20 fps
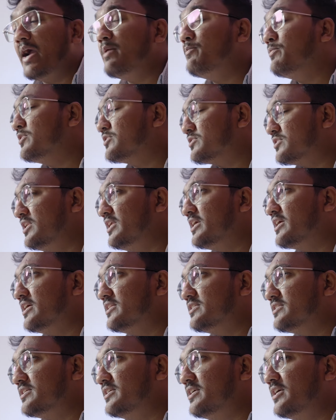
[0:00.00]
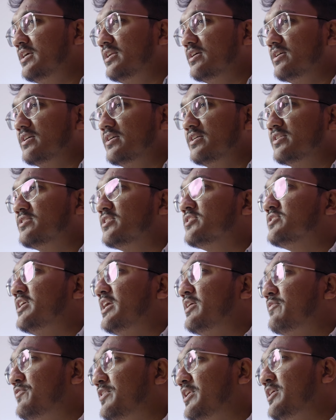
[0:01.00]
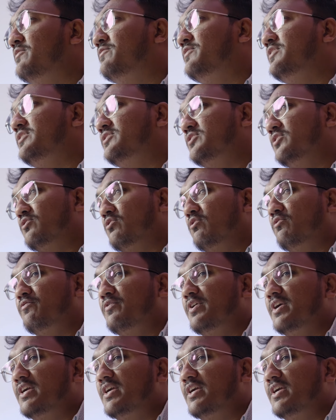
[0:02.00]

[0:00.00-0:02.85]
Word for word: I personally considered is the safety feature of